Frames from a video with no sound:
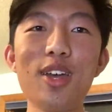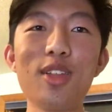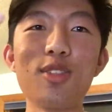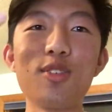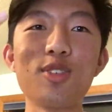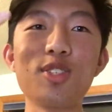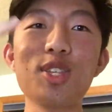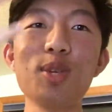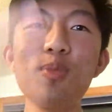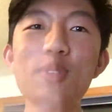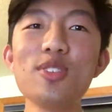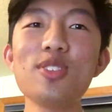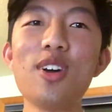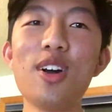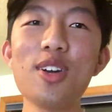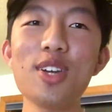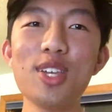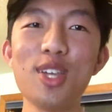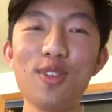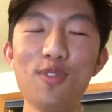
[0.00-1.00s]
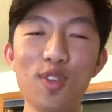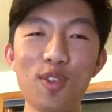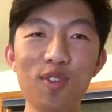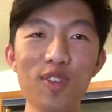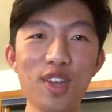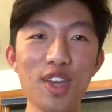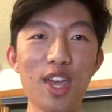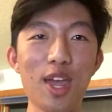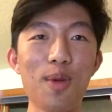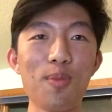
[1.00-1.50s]
there's someone talking in front of
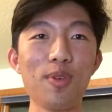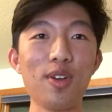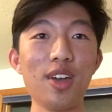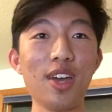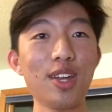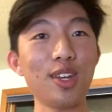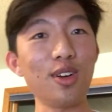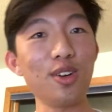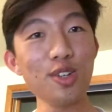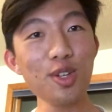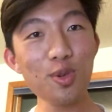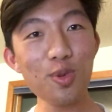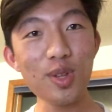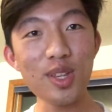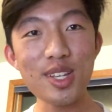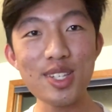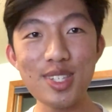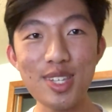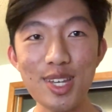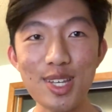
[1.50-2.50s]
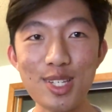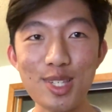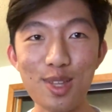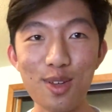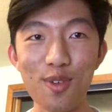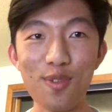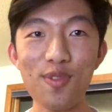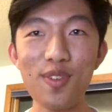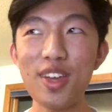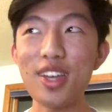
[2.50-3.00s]
the camera and all you really see is
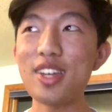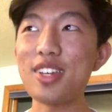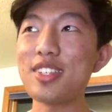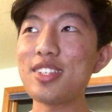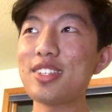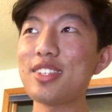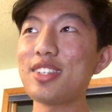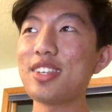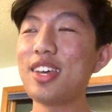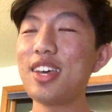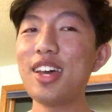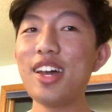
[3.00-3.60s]
their face.